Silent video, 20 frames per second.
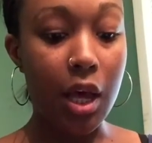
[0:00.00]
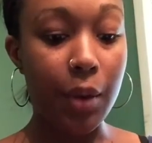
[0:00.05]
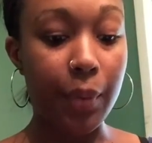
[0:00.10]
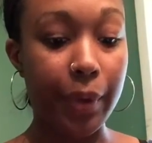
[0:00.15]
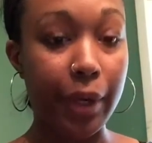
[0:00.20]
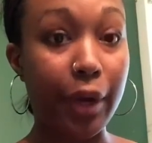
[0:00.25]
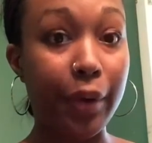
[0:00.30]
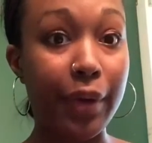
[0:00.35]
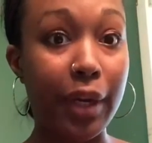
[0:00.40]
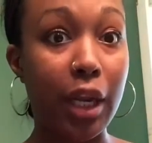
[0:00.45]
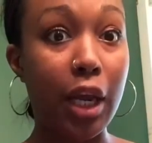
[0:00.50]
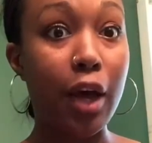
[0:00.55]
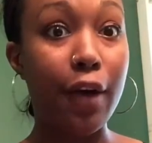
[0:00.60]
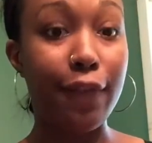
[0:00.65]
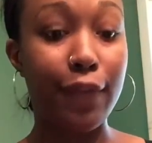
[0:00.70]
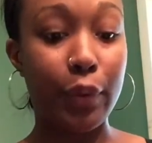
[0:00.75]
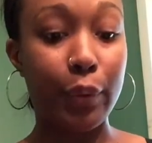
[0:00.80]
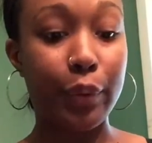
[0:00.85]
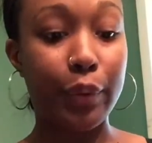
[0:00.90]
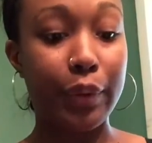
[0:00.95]
We're gonna need a
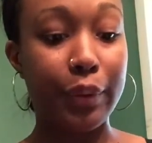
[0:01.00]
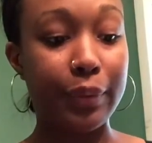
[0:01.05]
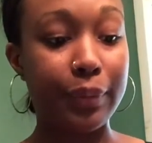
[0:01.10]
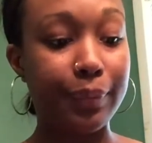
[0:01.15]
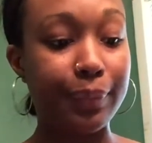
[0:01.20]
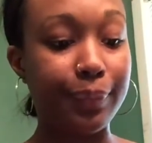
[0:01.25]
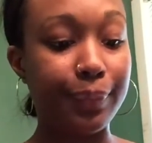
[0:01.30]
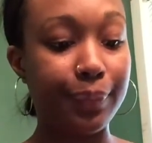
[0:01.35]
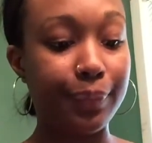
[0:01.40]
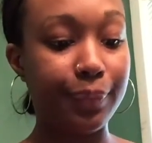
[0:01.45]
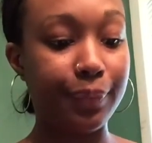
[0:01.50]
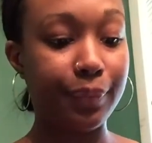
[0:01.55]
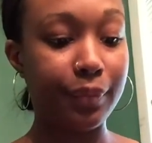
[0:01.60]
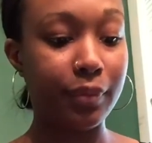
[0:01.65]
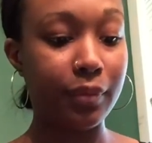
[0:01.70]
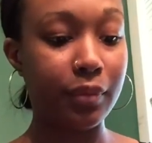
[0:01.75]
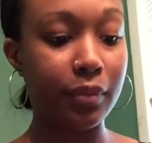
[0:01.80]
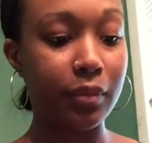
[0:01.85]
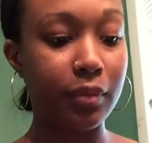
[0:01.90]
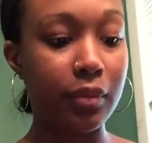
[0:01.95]
full
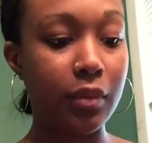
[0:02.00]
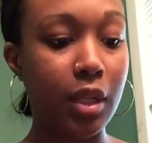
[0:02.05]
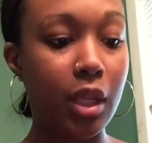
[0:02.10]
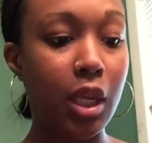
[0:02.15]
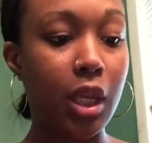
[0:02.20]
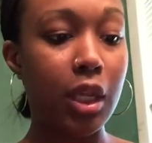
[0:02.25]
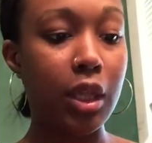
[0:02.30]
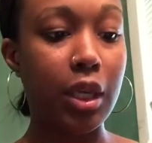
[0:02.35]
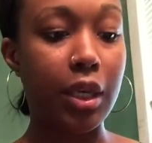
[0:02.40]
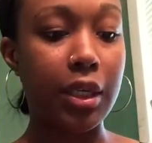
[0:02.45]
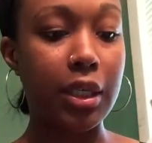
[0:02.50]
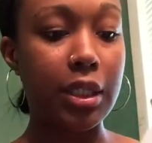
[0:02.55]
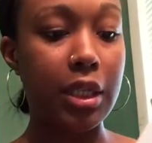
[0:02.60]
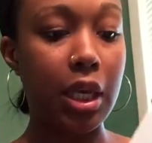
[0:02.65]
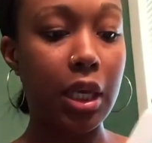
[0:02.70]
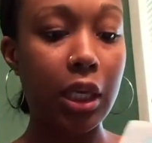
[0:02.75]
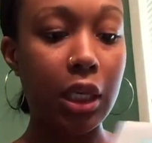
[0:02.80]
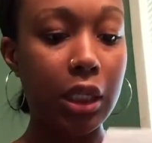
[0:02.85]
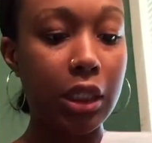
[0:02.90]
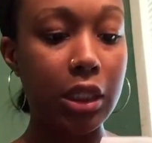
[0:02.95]
30
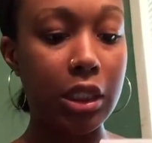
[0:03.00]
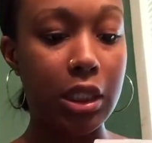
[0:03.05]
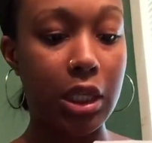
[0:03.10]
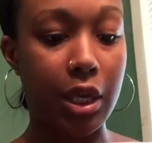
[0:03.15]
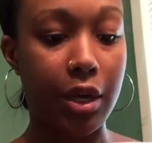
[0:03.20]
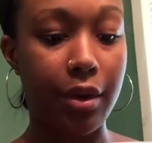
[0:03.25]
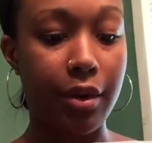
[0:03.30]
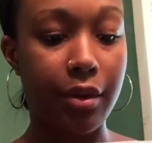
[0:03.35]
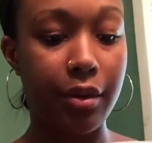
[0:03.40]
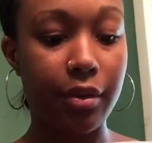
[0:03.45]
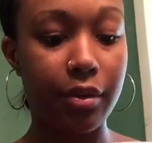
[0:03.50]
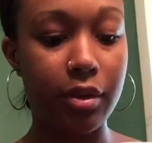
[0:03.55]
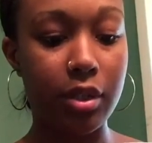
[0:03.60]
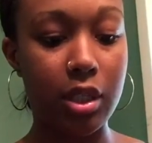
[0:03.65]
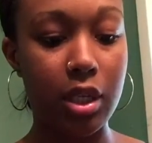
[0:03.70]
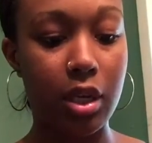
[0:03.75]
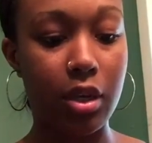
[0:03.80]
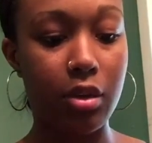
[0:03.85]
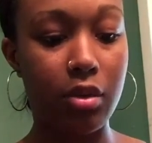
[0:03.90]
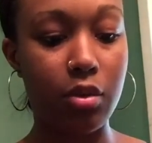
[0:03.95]
seconds here.
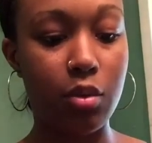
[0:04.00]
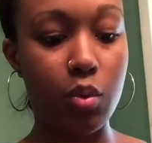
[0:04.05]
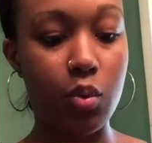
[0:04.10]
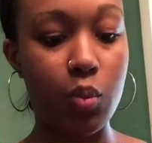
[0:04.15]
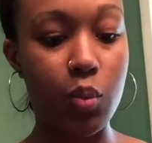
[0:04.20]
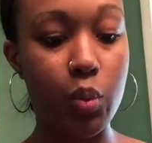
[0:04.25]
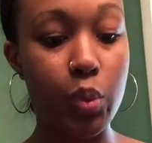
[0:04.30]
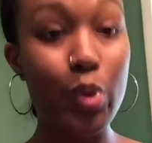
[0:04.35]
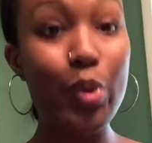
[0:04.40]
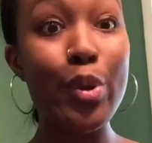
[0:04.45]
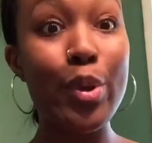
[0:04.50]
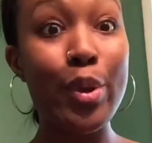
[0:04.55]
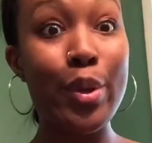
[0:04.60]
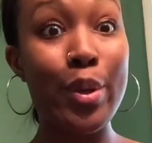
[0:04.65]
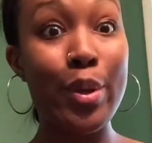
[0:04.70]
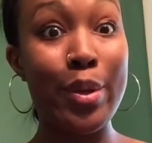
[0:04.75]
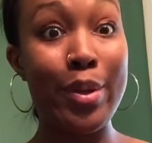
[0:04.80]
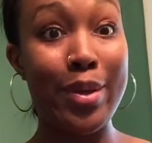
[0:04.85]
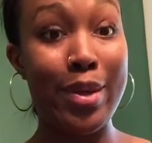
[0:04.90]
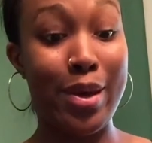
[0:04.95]
So,
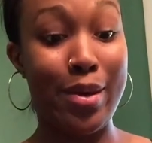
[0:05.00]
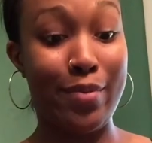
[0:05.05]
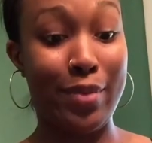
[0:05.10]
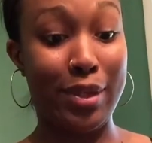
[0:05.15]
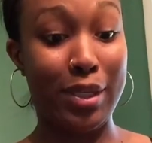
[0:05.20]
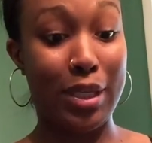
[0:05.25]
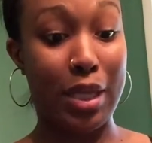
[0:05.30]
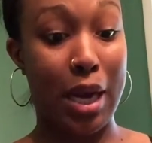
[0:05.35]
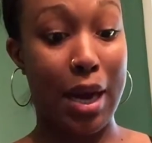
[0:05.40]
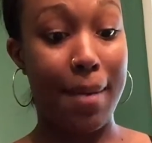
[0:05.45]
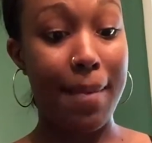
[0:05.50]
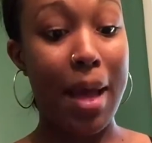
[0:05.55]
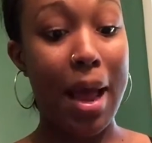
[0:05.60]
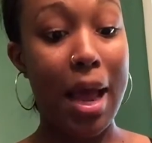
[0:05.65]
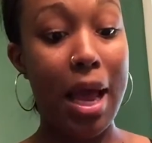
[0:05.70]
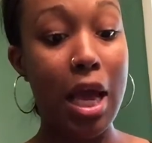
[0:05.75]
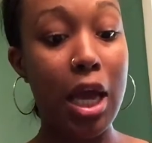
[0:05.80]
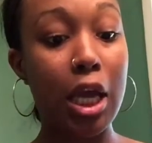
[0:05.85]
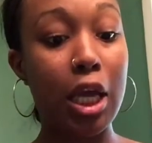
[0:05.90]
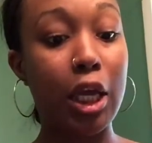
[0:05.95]
I'm gonna start
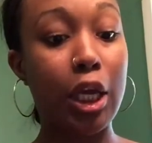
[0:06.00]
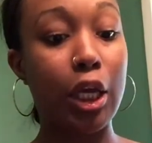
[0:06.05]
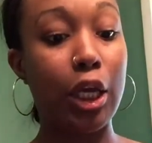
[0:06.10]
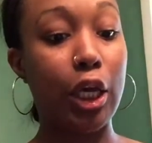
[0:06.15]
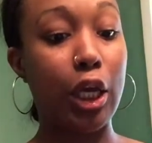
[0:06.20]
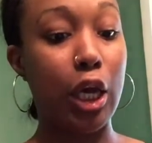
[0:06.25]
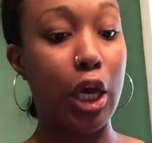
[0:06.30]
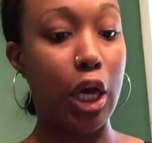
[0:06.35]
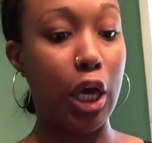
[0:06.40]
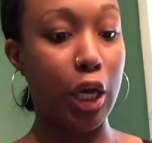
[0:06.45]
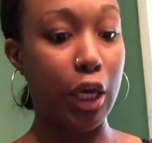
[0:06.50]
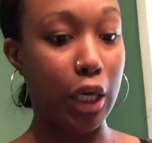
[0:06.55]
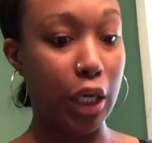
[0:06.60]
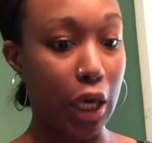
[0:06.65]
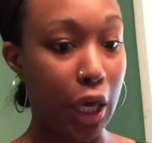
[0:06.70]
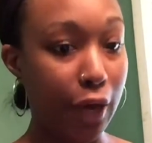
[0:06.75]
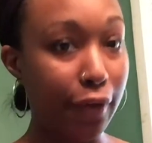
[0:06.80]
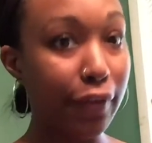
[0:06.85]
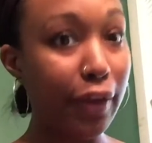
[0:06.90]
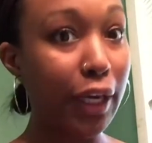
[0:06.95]
by cutting it
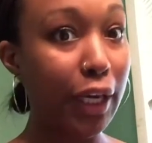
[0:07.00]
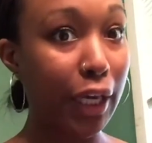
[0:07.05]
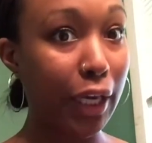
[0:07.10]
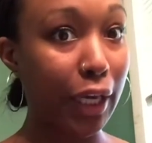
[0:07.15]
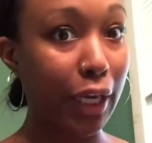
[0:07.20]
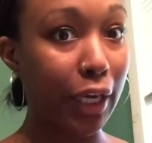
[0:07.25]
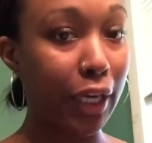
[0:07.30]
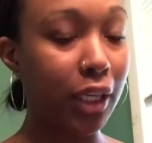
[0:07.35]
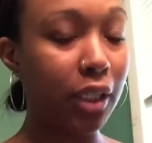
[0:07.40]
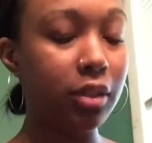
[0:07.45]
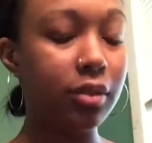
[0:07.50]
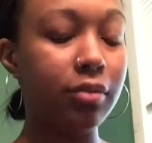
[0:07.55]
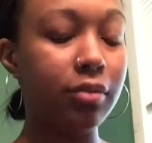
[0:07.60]
up again.